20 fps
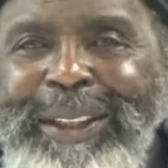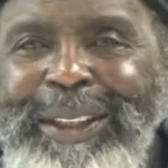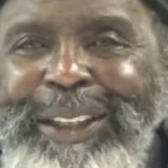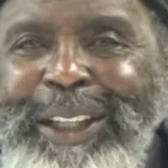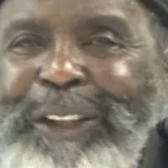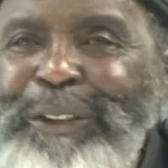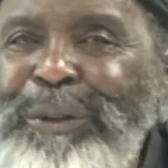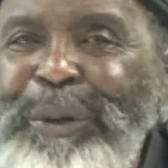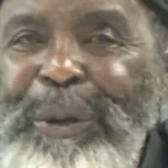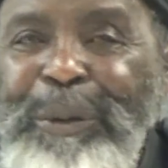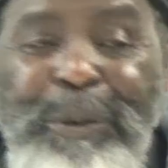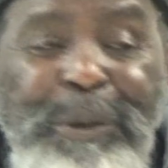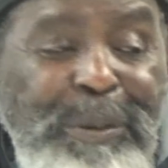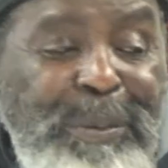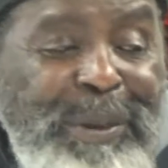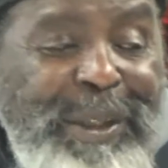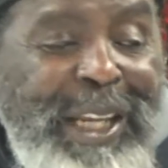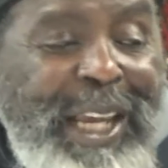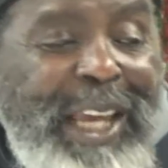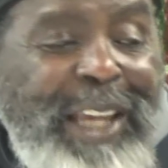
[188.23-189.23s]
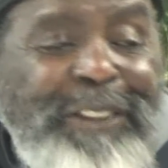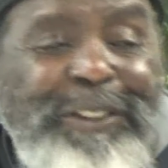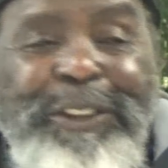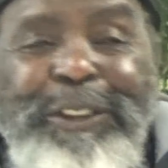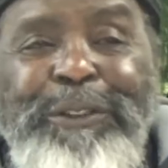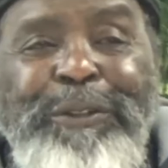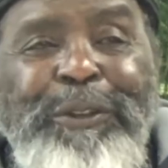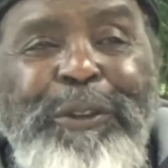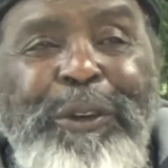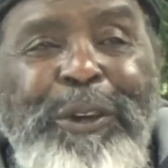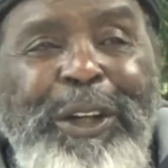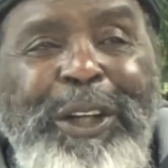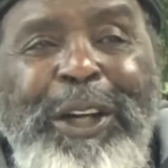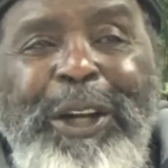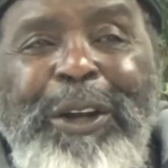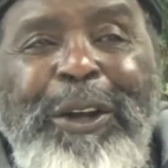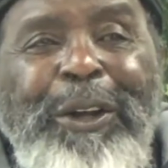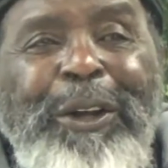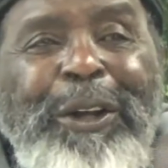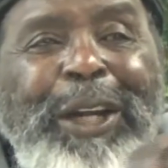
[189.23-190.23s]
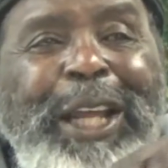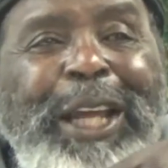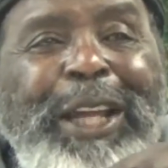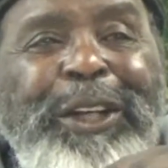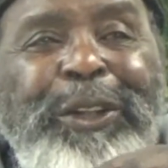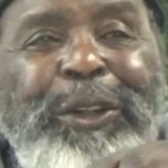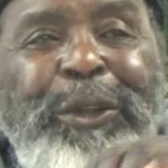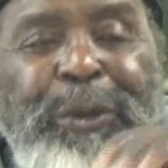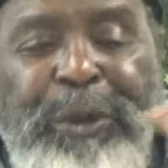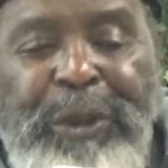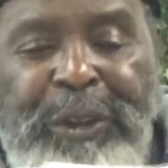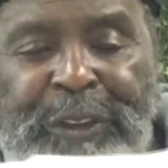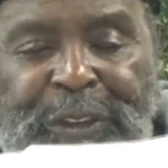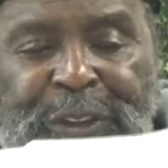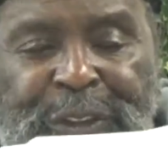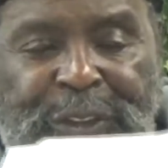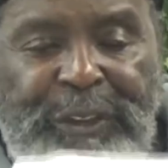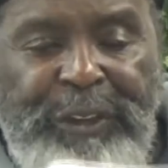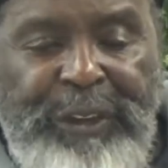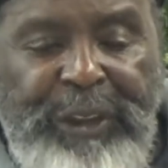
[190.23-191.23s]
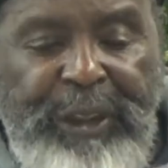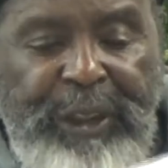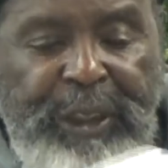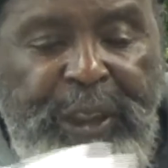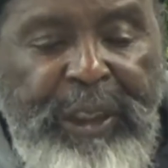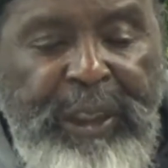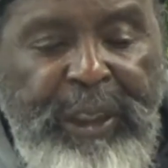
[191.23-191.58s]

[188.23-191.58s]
That's what we be asking for in all our doors.